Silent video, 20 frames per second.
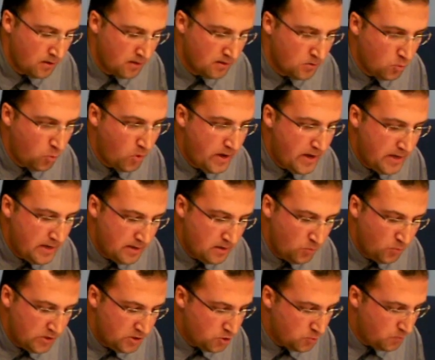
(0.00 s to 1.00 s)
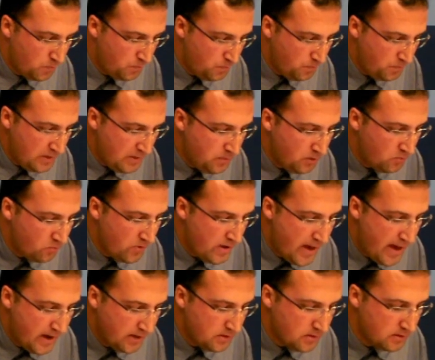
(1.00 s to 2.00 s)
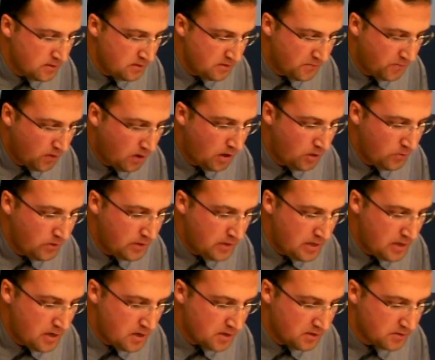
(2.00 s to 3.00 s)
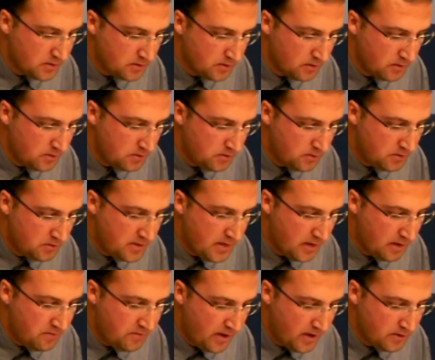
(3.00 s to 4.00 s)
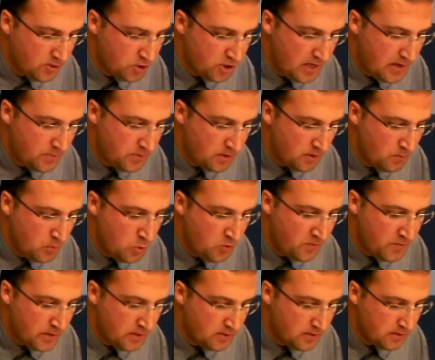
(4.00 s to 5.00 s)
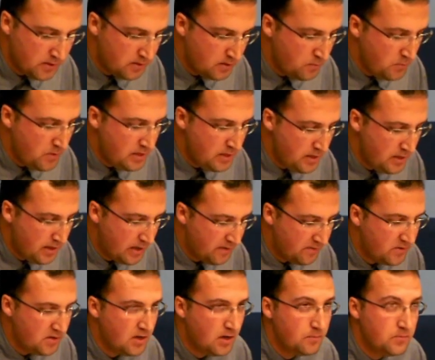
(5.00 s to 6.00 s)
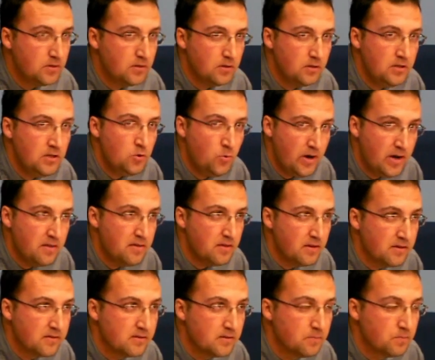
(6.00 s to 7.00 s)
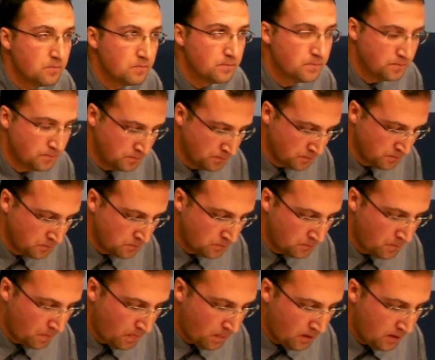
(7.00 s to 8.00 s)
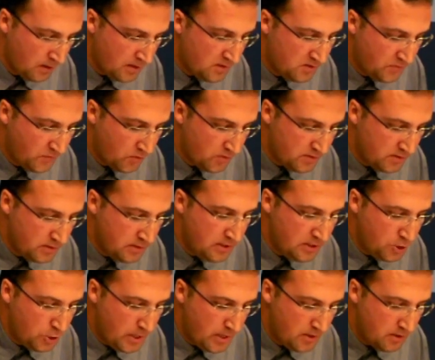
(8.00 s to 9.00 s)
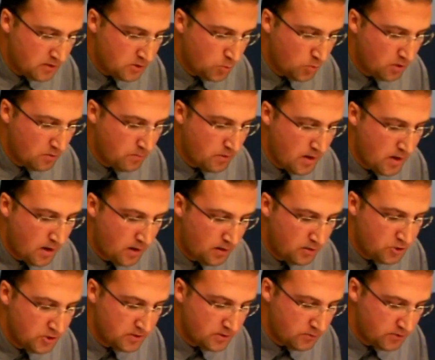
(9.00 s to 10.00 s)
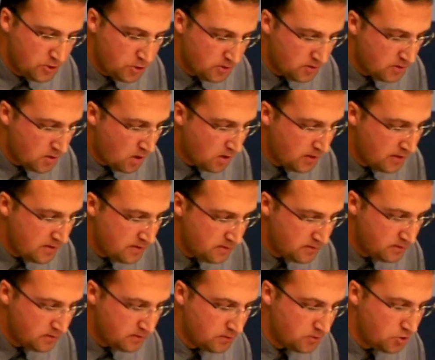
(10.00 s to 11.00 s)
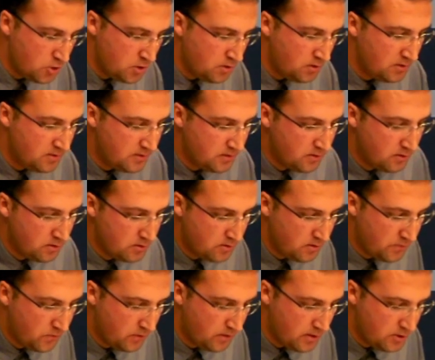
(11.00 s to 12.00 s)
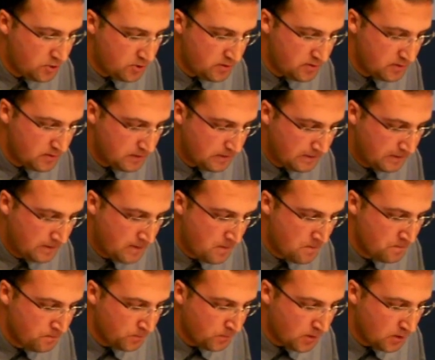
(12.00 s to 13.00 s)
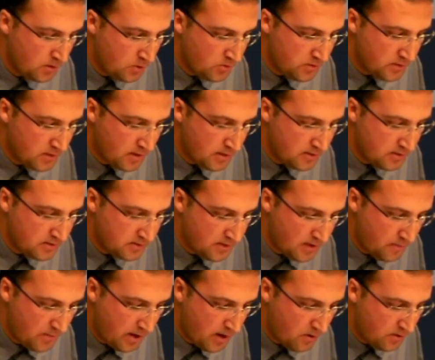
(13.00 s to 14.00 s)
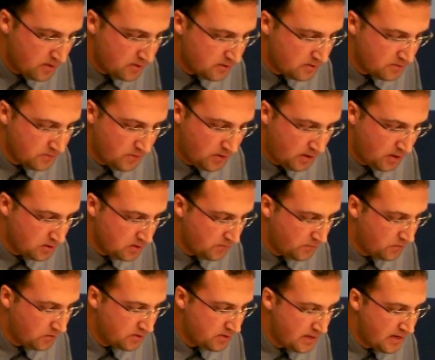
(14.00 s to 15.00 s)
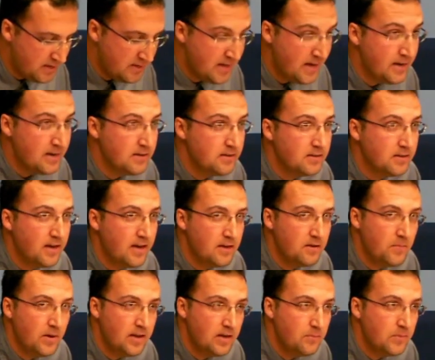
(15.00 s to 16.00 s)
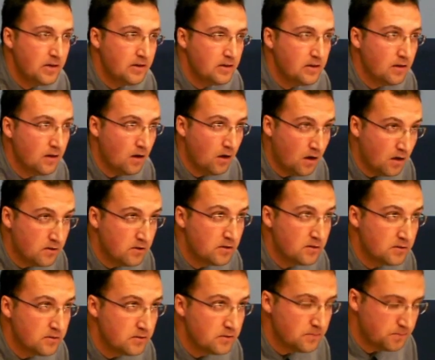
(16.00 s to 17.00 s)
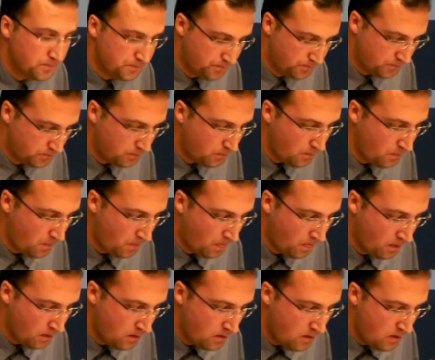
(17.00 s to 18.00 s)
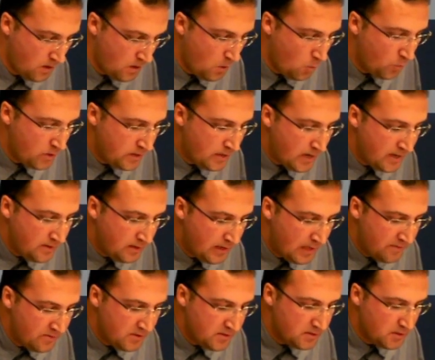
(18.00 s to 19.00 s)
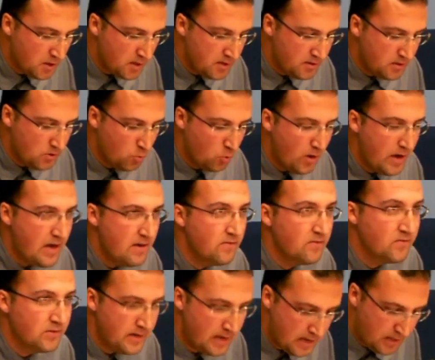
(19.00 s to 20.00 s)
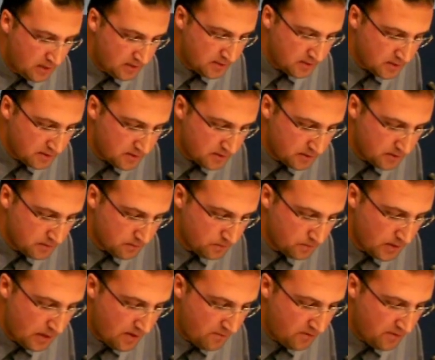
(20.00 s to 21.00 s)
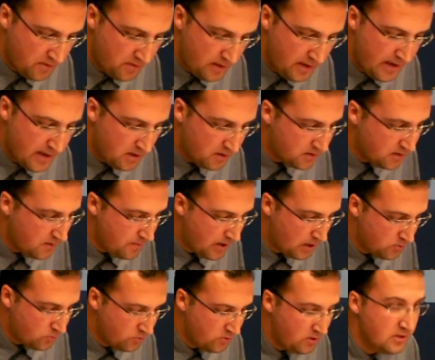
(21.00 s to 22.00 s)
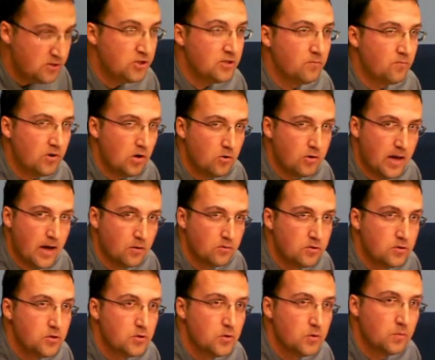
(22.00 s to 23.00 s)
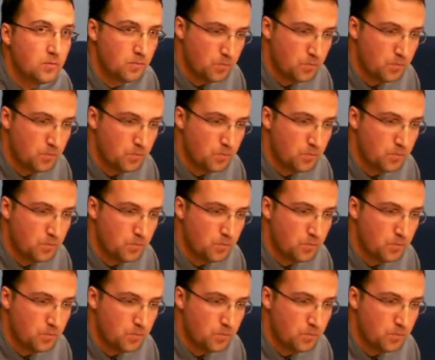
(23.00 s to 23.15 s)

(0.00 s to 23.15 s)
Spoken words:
The way in which people reacted in the following years to that event shaped a movement that the media have dubbed New Atheism. Its first initiators were biologist Richard Dawkins, journalist Christopher Hitchens, neuroscientist Sam Harris, philosopher Dan Dennett, and many, many others. When 9/11 started the wave of analysis, everything else about religion broke out too.